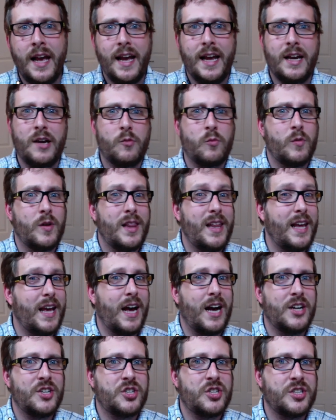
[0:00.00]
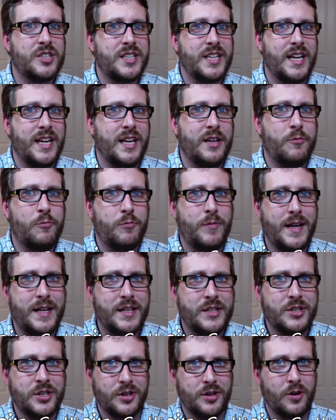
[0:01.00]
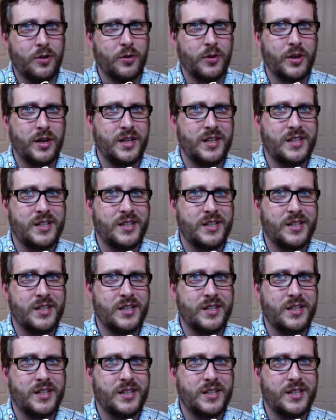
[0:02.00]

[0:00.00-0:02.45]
and it really ushers in winter or the